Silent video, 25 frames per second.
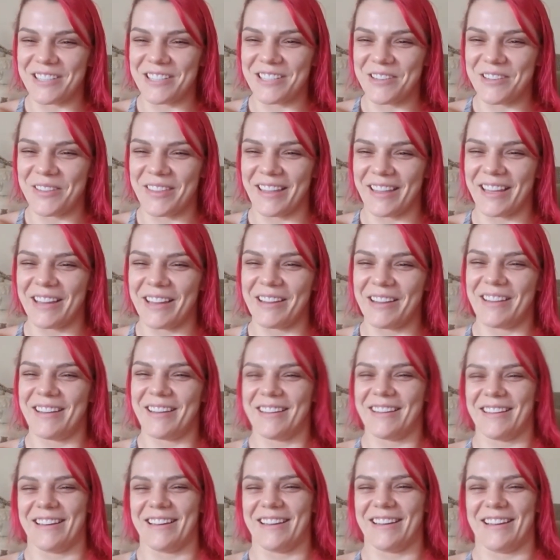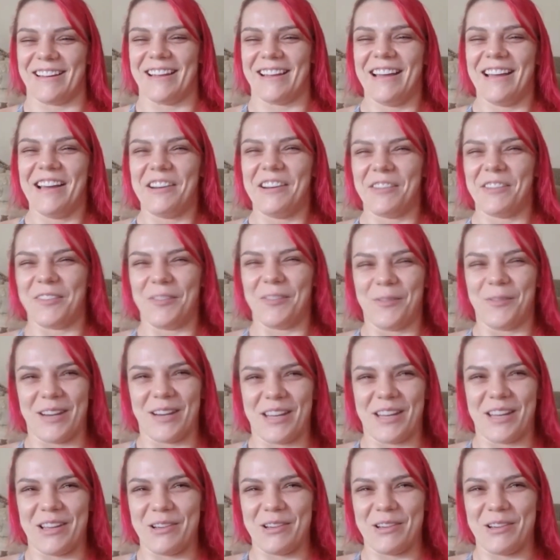Like, do you think
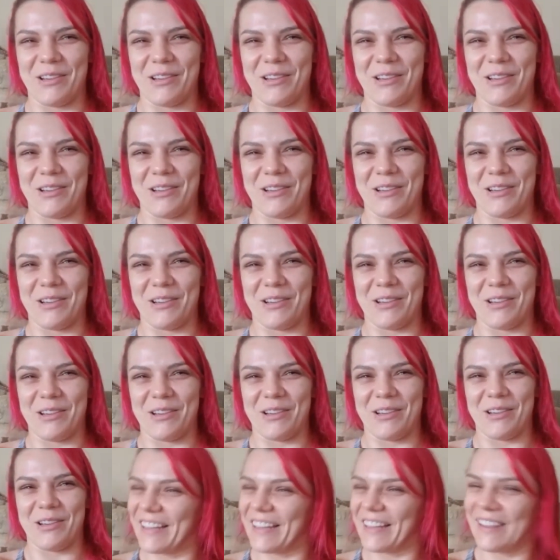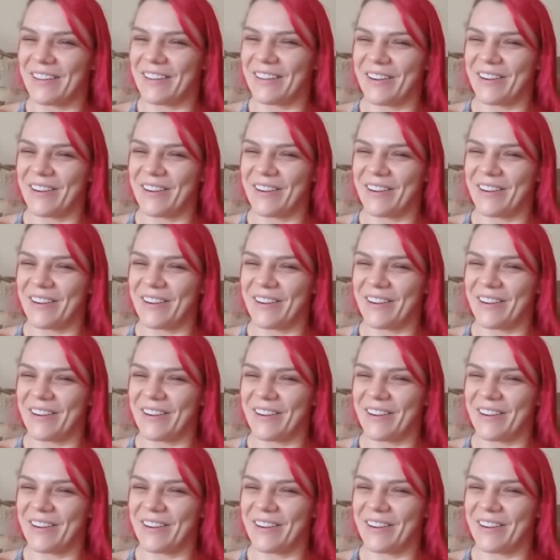when you post something like that,